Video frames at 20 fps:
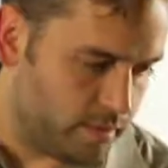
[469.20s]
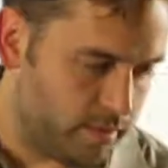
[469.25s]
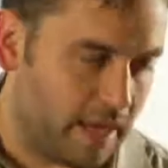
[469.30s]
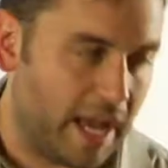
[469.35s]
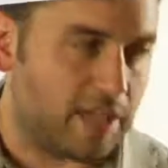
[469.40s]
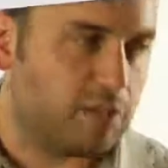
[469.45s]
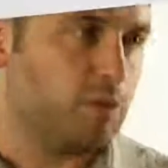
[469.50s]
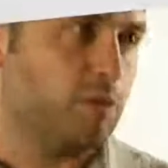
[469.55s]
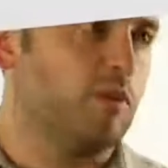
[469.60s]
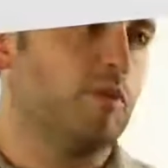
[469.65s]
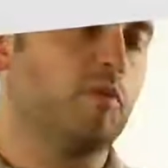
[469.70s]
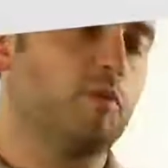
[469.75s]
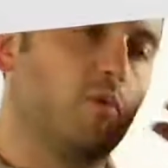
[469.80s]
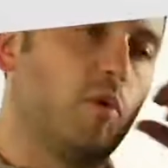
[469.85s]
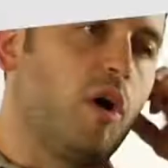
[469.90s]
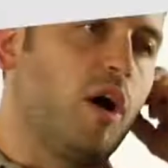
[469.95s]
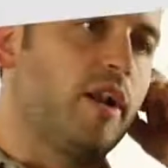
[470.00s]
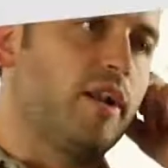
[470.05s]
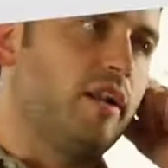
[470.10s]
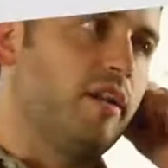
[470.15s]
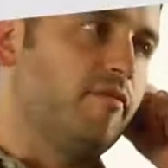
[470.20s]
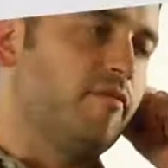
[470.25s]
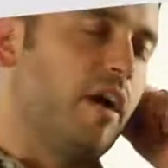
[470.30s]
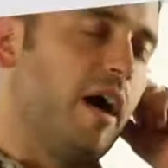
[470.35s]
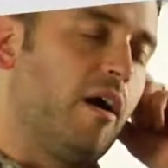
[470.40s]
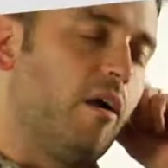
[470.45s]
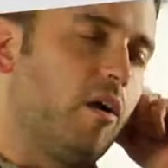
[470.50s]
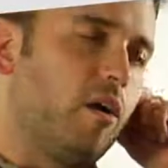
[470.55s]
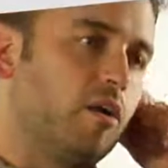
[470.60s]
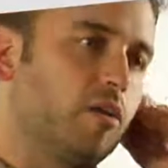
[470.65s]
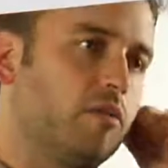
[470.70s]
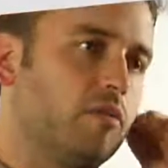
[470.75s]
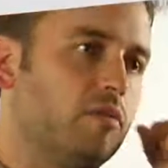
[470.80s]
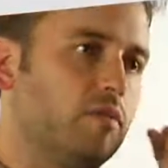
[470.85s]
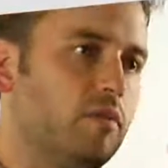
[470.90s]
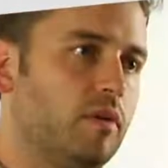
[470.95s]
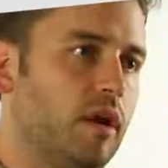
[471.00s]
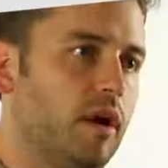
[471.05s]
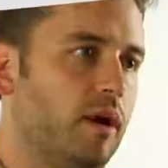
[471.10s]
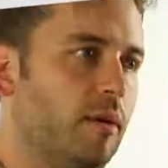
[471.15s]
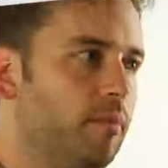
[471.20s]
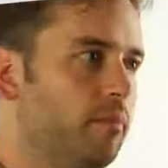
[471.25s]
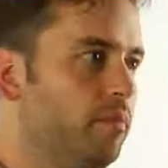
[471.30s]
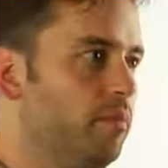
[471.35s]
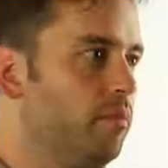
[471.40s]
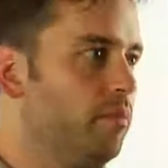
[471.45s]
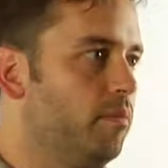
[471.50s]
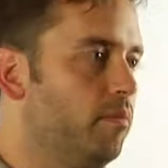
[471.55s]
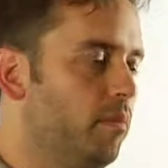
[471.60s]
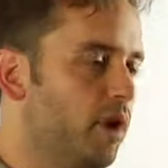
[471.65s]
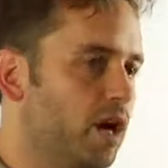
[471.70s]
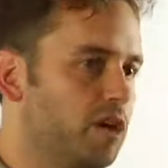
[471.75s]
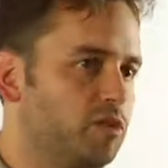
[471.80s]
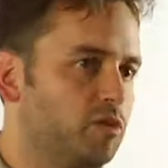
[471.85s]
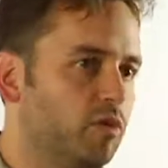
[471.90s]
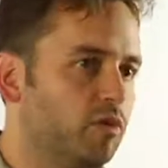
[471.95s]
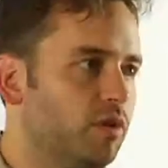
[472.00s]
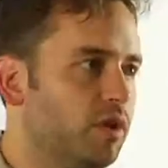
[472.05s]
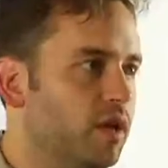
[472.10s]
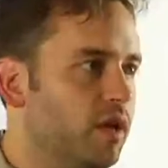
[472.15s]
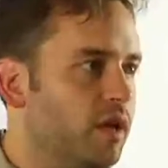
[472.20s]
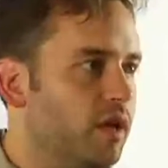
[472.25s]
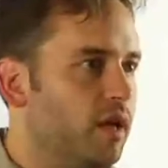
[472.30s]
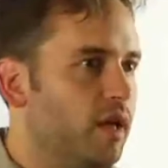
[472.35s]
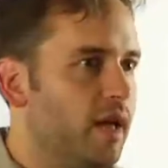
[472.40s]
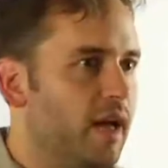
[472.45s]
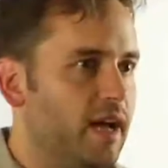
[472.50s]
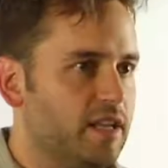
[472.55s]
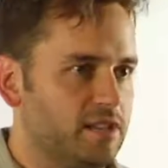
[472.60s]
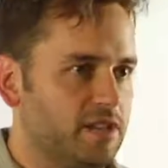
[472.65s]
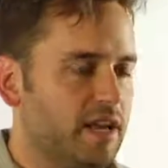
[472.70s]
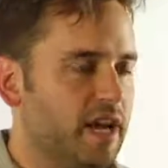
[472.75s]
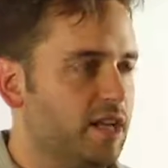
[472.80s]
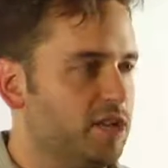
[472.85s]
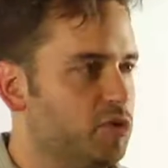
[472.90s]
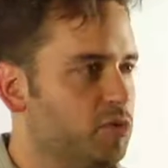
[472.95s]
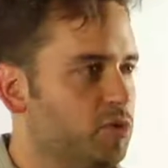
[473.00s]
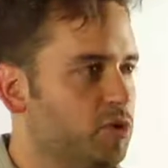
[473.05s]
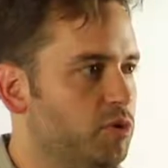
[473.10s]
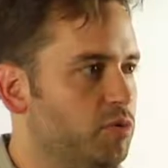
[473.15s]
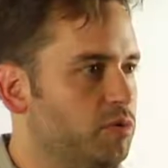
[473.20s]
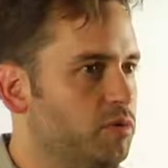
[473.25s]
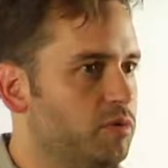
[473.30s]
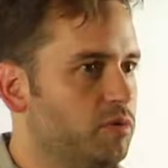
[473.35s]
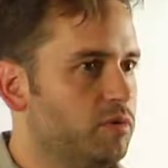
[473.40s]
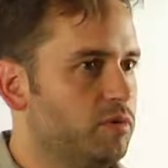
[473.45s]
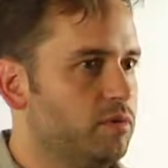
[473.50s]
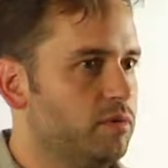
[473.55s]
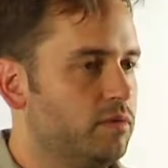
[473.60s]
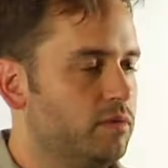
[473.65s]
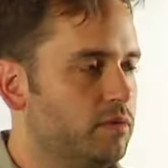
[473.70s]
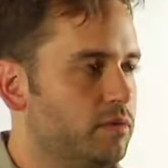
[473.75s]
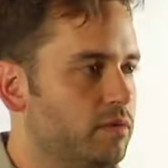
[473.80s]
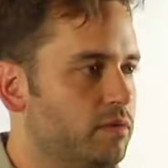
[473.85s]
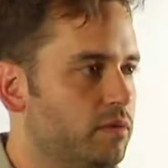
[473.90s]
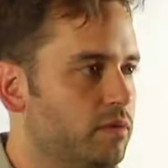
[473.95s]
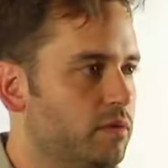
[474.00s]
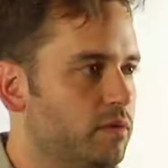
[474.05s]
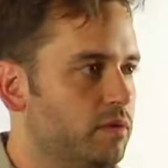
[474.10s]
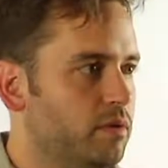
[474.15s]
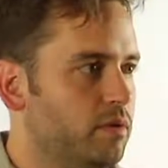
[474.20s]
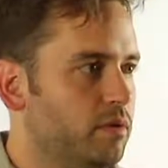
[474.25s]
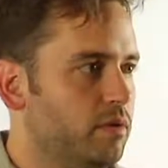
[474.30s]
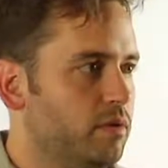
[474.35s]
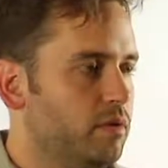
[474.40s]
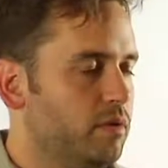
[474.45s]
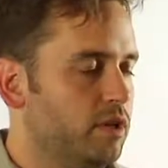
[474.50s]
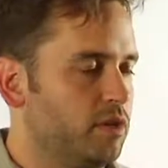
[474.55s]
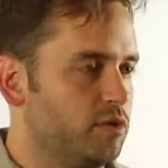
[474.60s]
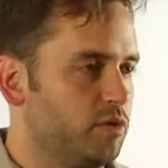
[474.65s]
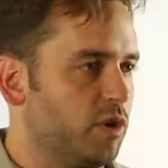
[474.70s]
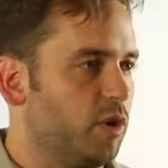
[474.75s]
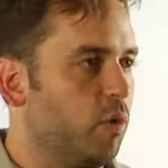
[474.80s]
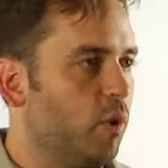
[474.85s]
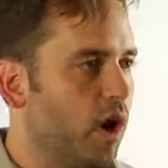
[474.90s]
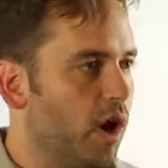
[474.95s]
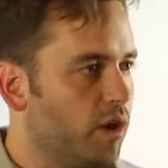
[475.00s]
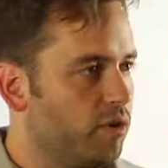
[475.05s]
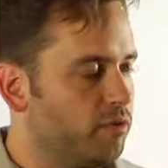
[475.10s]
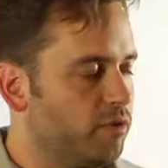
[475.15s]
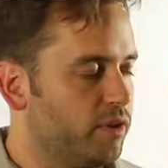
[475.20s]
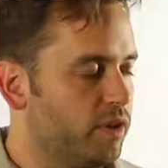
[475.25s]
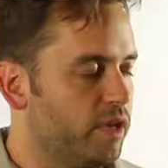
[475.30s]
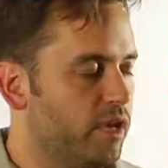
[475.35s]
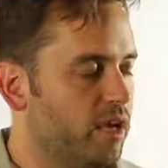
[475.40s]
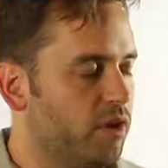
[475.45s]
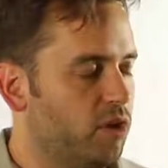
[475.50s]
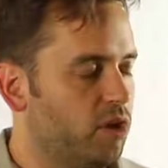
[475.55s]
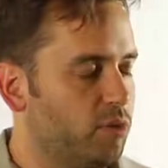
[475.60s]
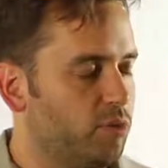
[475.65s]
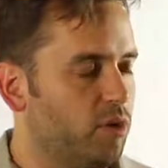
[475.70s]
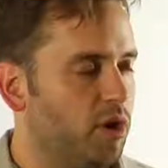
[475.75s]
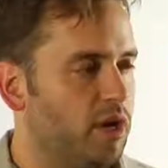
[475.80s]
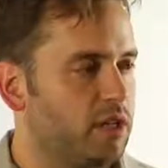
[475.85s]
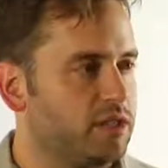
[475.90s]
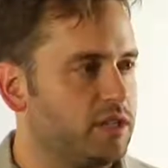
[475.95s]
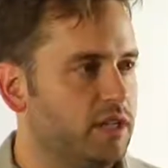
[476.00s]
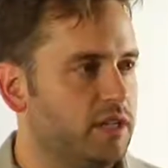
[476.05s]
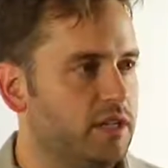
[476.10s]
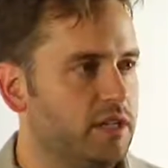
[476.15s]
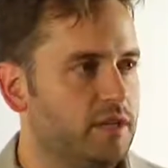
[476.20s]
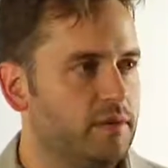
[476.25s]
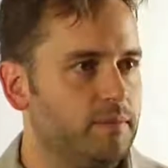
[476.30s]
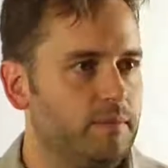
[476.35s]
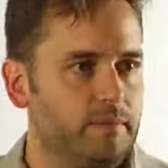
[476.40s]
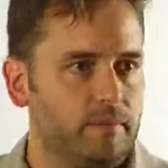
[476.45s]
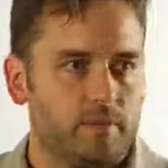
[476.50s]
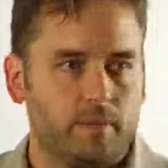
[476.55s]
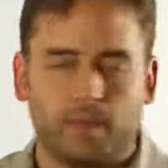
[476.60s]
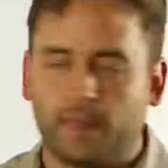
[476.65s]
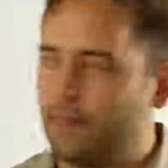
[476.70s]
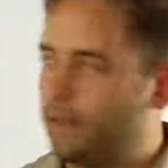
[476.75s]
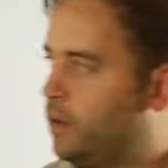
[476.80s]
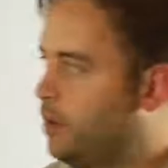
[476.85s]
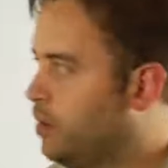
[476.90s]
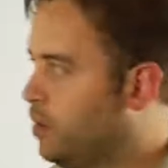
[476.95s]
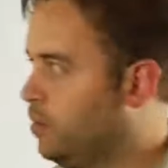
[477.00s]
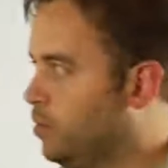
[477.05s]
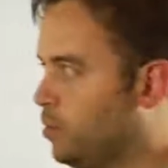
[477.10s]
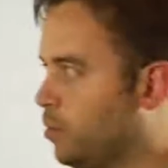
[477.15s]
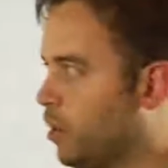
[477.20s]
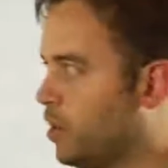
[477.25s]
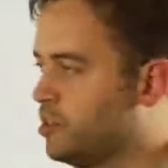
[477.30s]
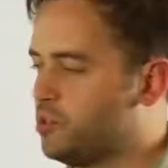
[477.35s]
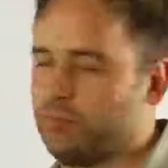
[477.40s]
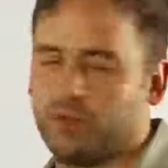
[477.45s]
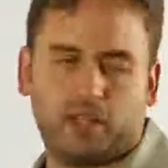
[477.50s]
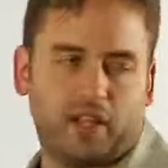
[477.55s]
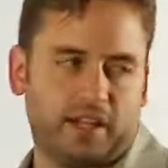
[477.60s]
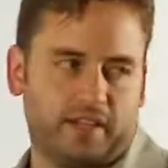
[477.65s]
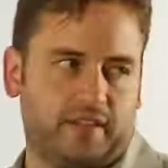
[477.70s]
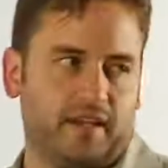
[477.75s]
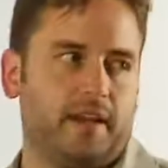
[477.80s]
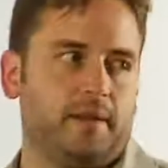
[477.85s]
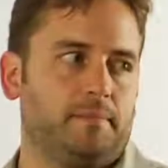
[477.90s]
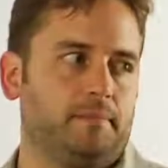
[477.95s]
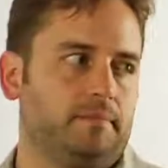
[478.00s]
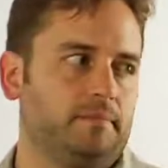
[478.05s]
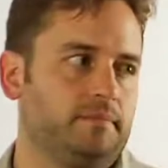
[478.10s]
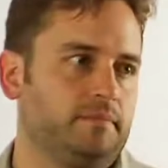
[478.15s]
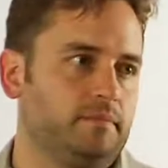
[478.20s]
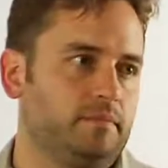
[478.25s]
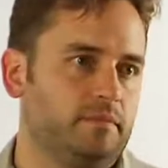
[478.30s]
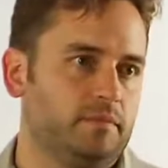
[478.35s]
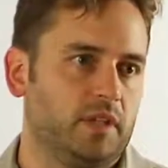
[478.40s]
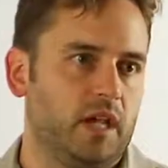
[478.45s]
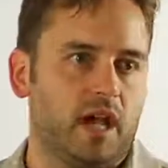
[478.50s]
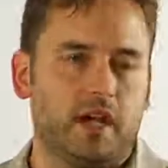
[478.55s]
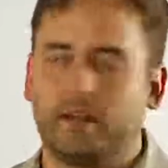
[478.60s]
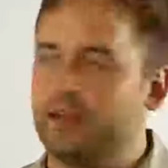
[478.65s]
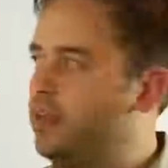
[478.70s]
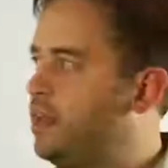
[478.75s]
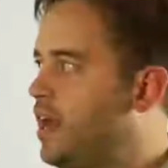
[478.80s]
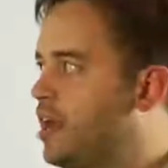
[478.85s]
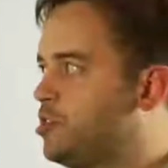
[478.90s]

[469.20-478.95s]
That's what we would want if our module has an attribute that's required for the catalog product entity. We'd want it to be like that, not an